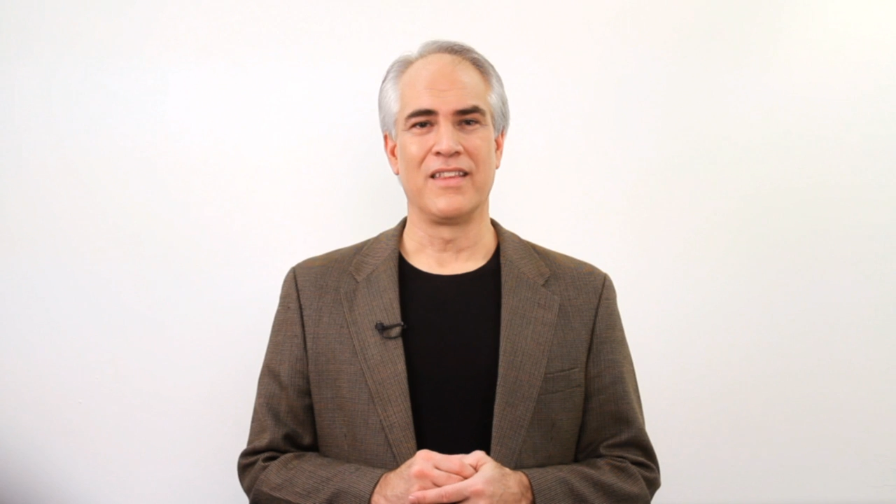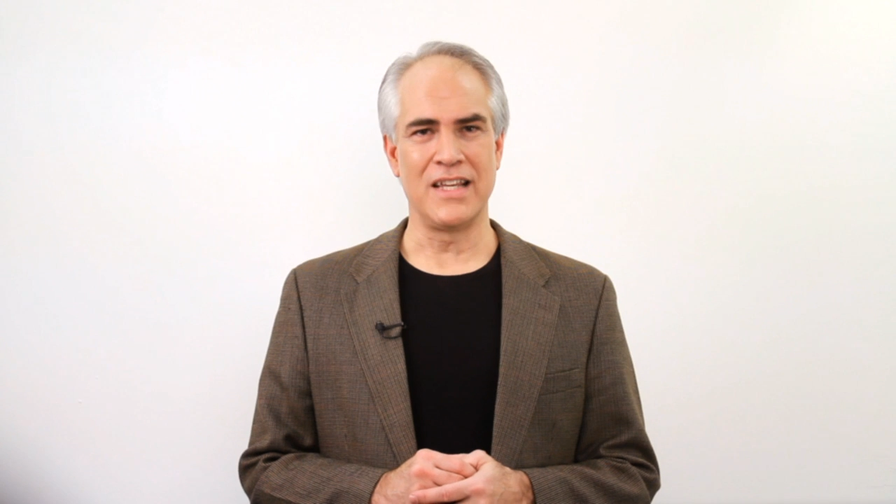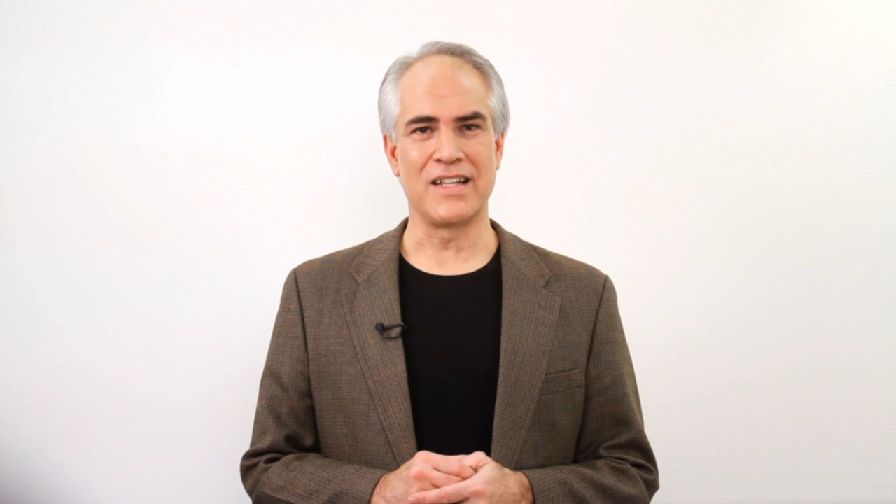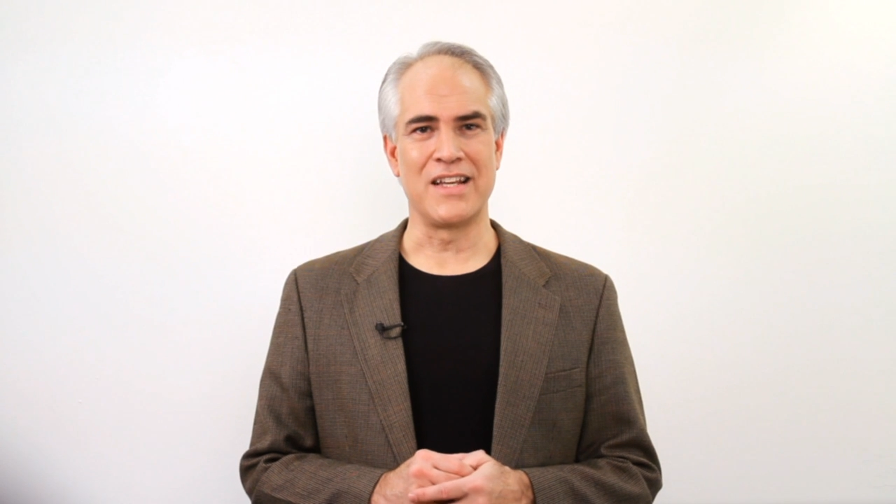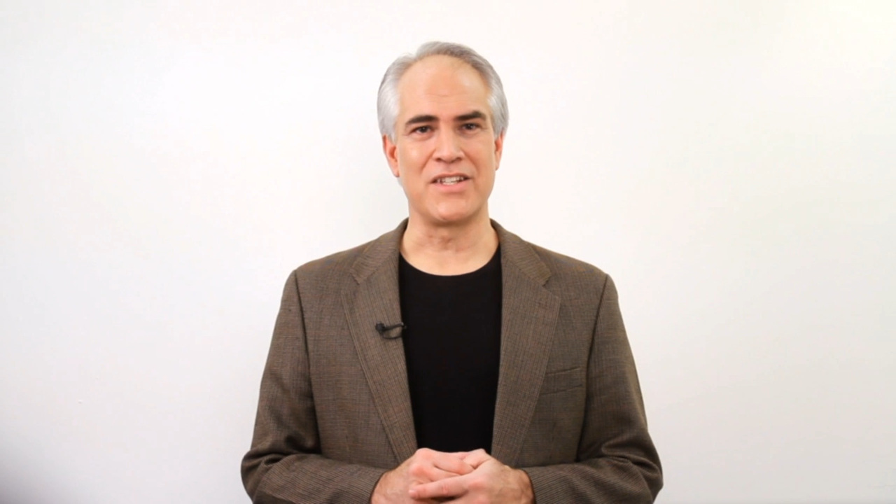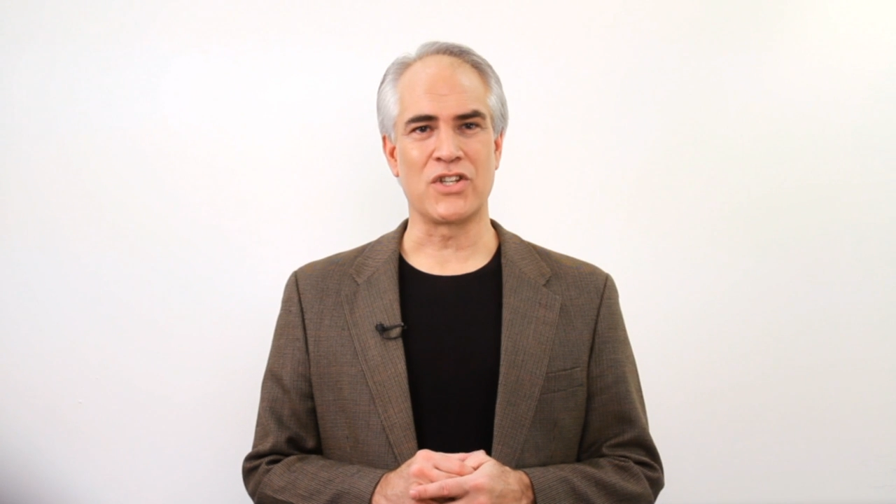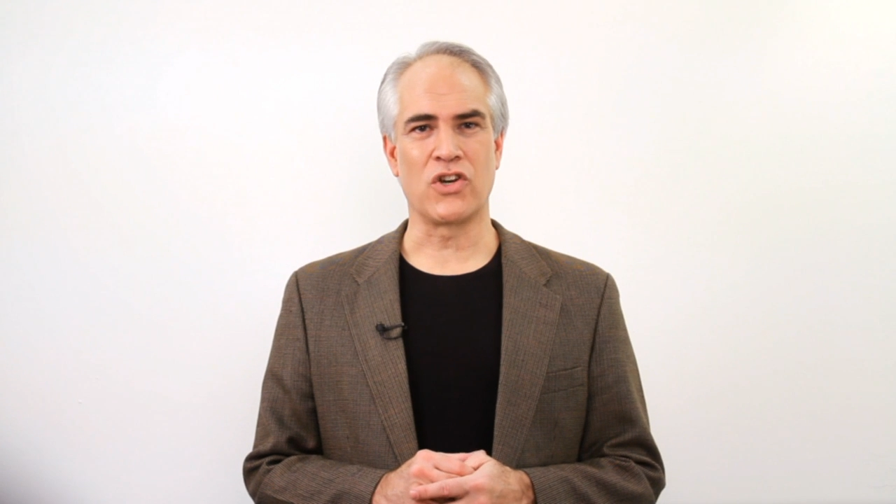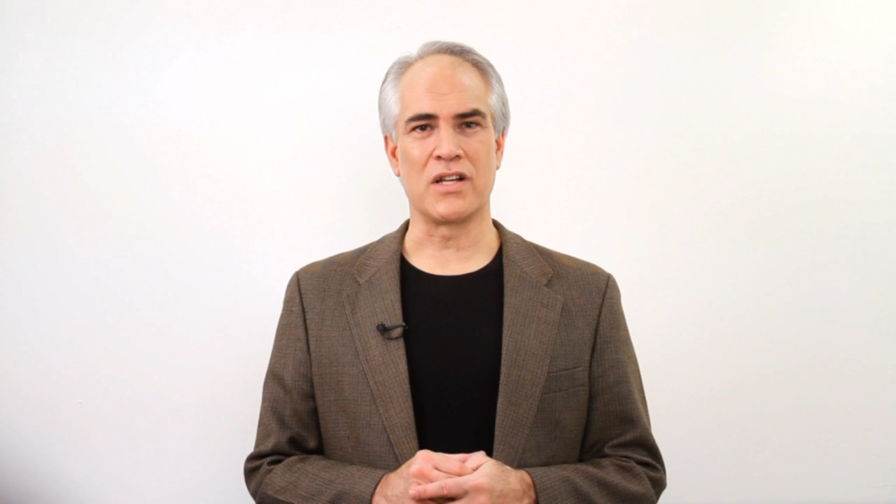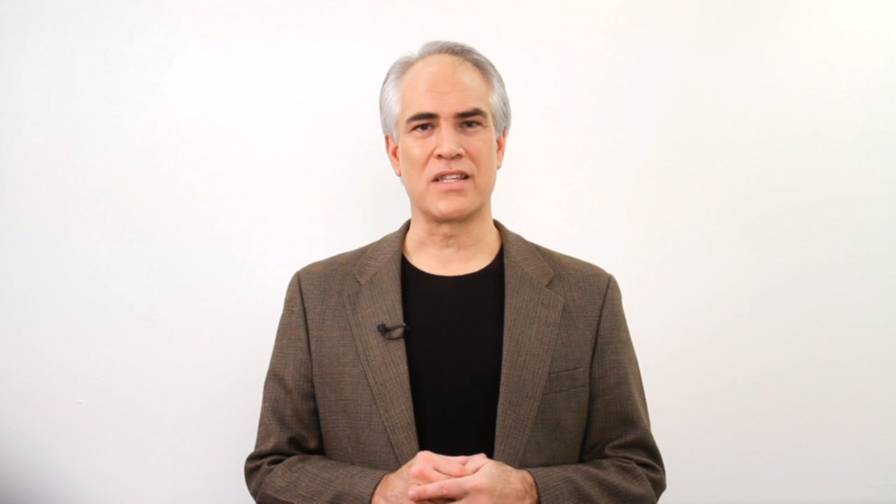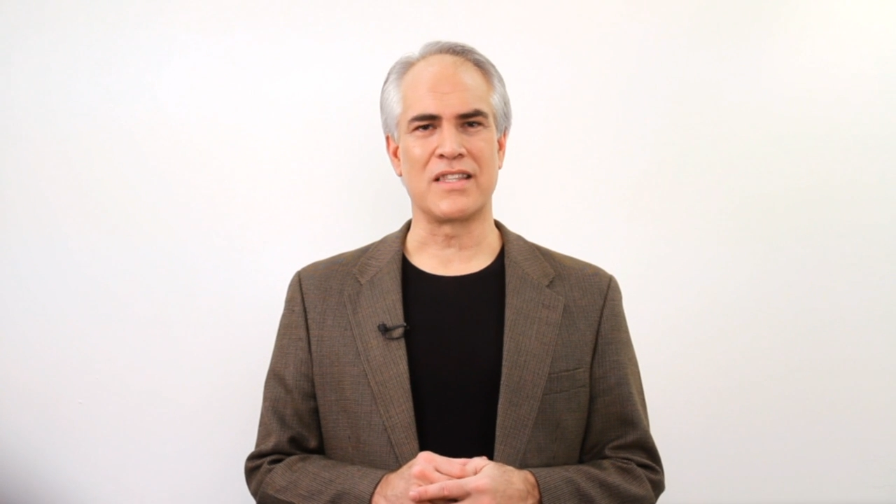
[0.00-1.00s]
These lenses
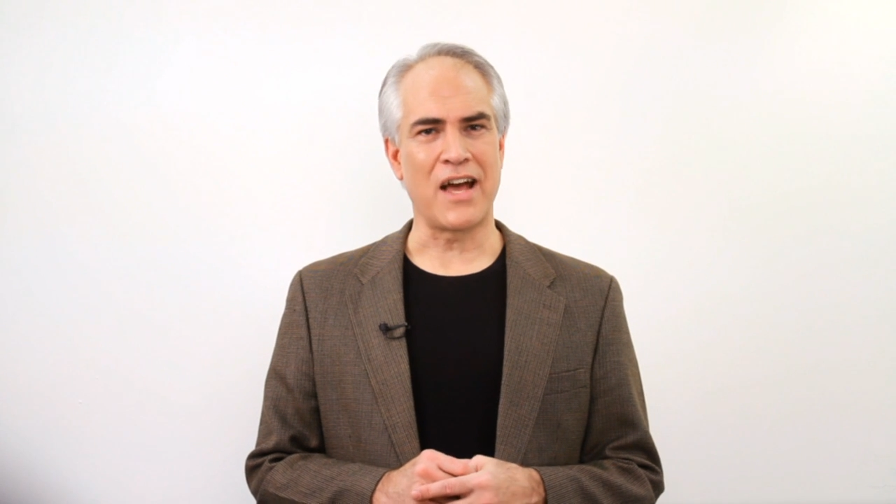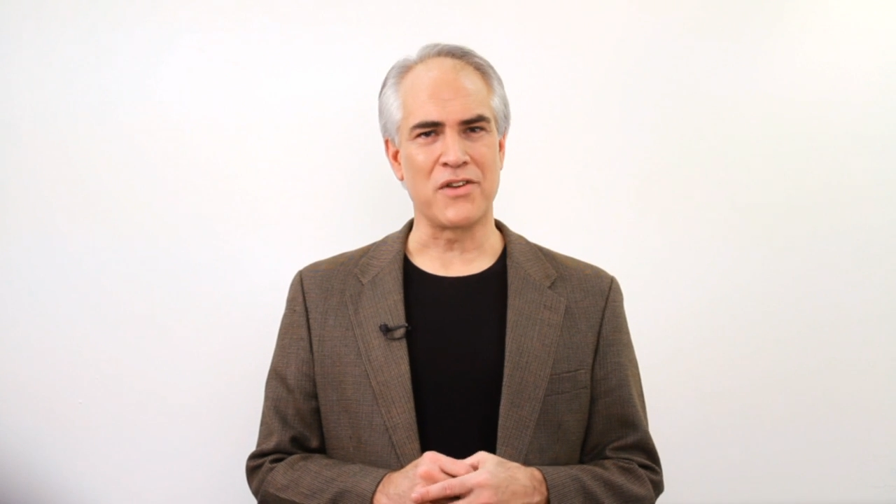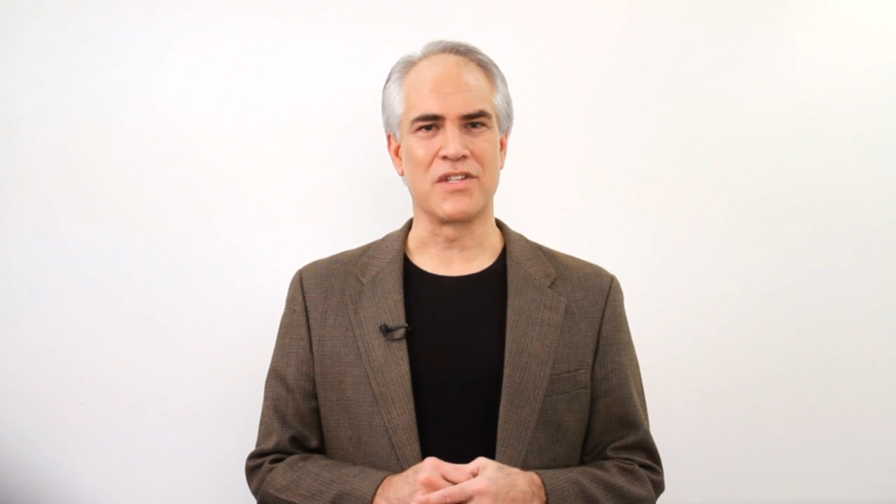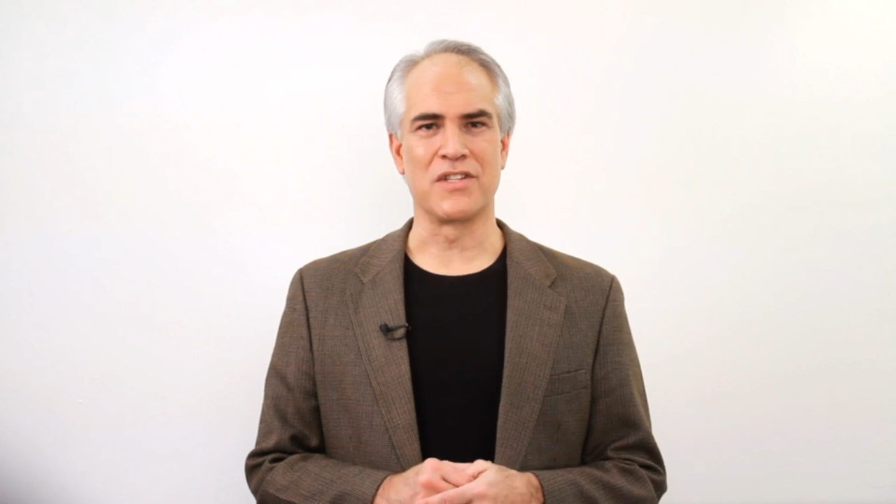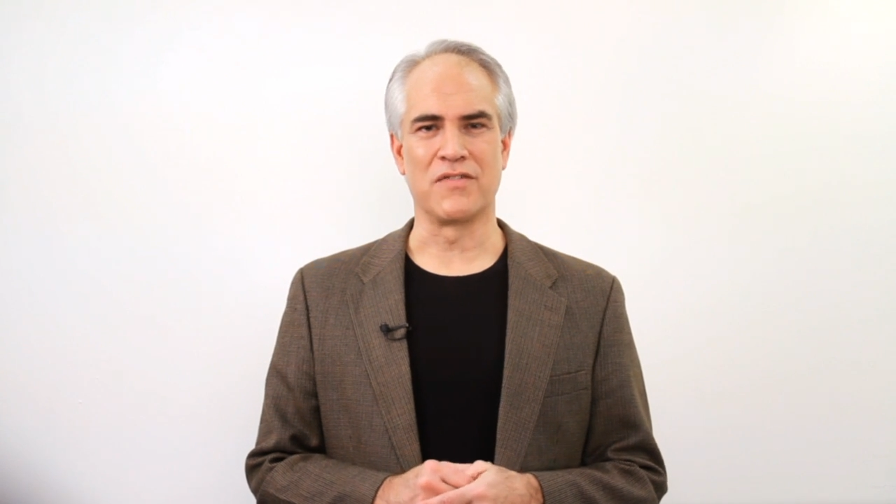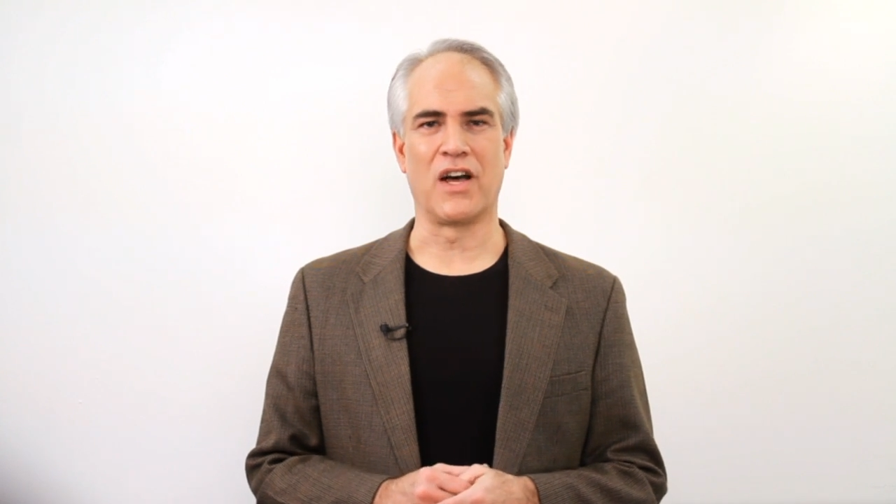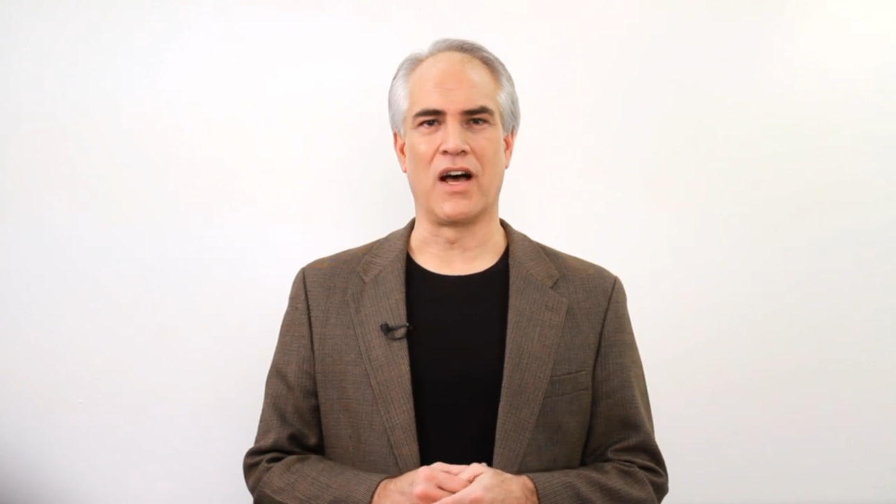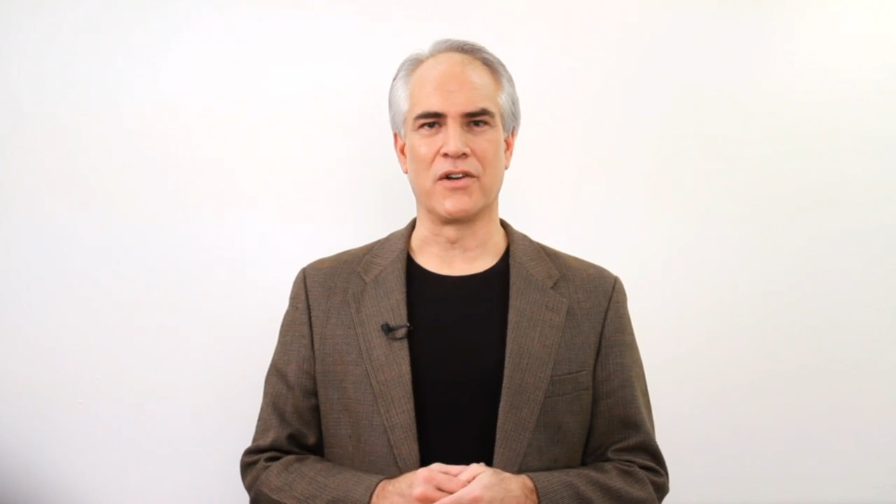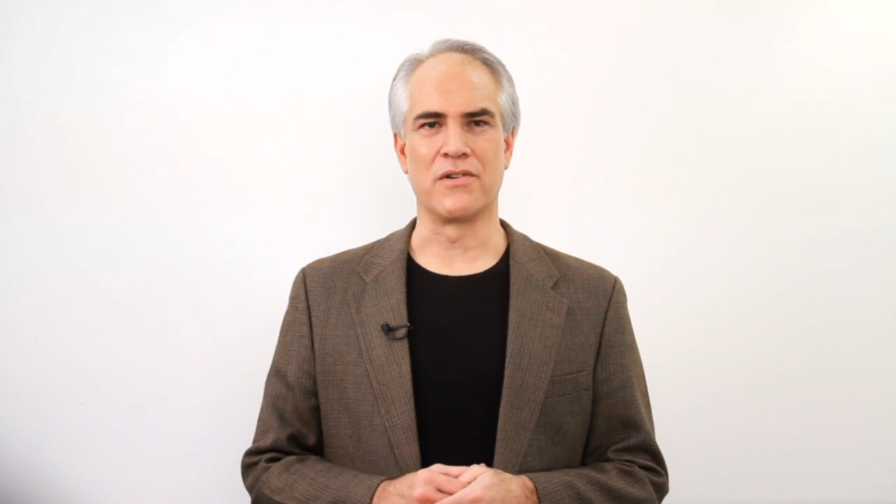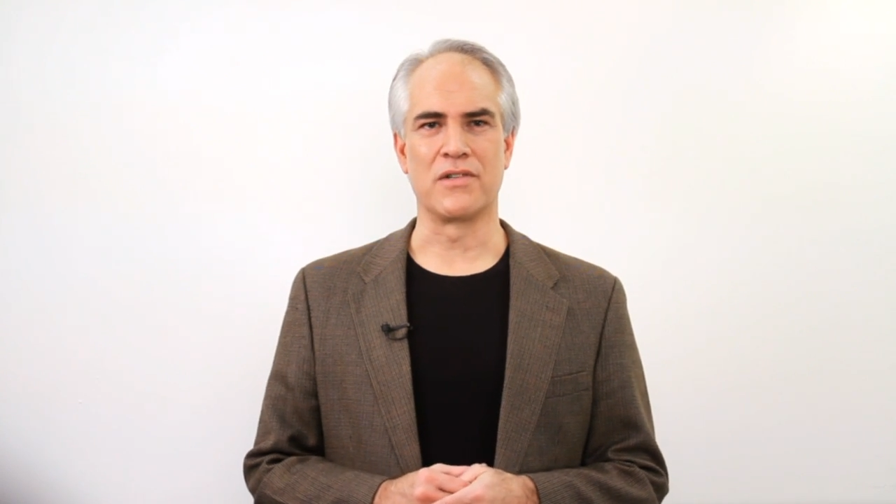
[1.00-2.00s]
cost thousands of
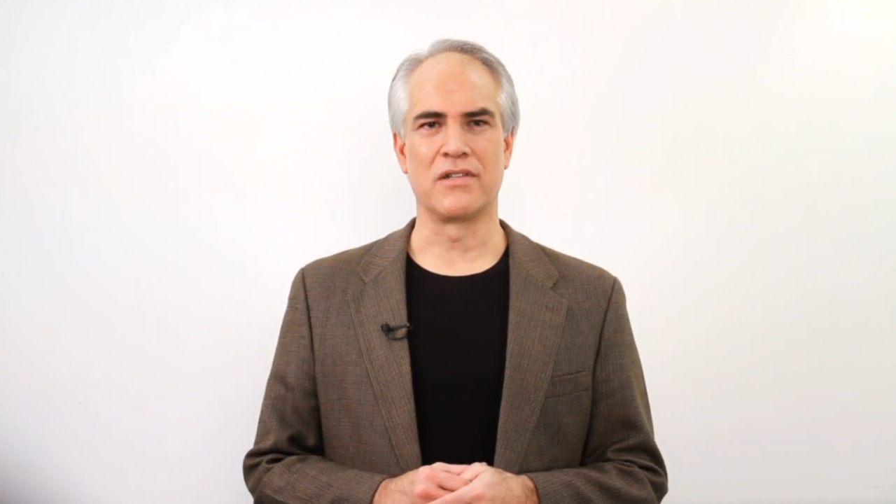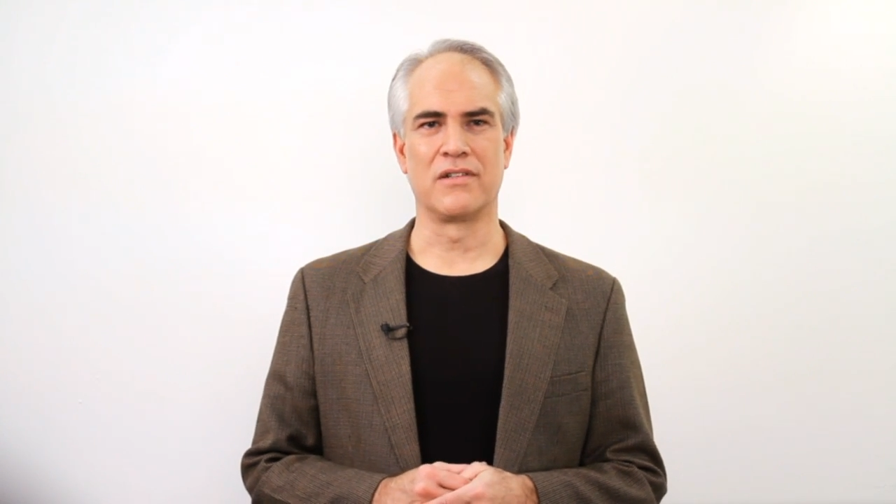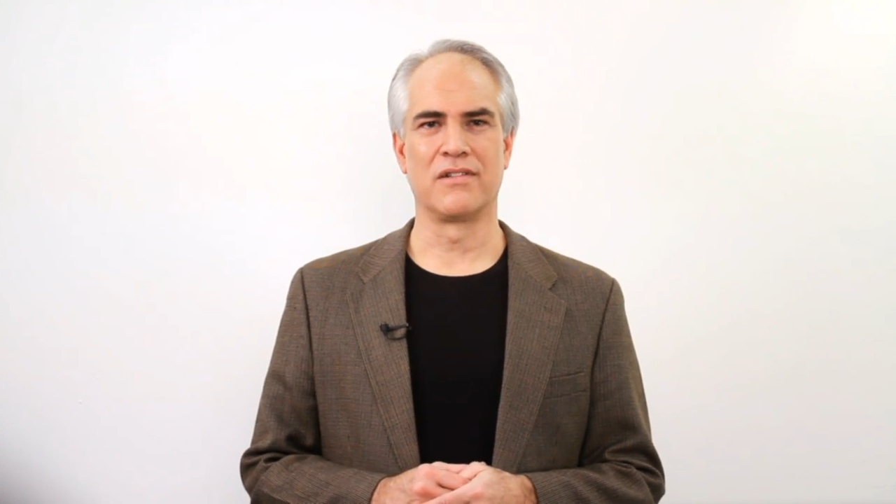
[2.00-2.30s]
dollars,